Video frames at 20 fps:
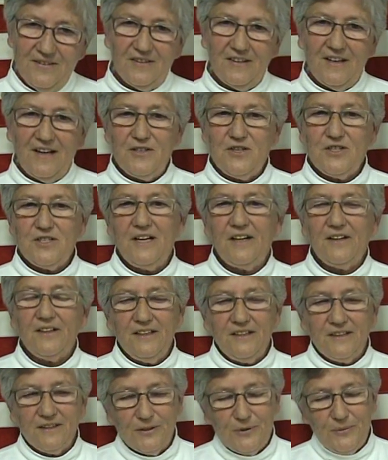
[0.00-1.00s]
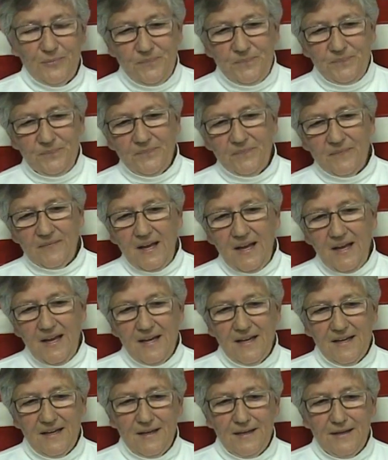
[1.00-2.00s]
The Scotch Terrier.
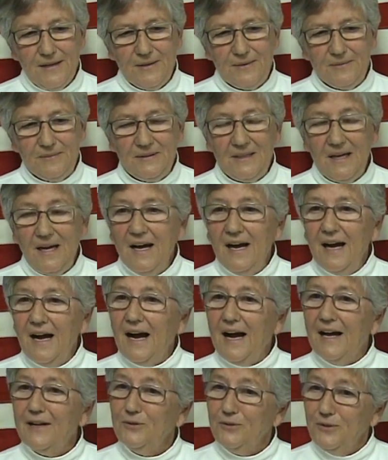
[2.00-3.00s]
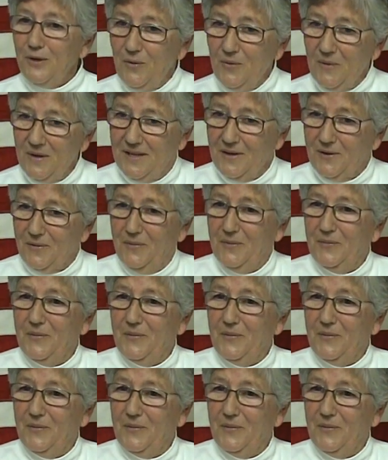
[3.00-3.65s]
Um, I don't know whether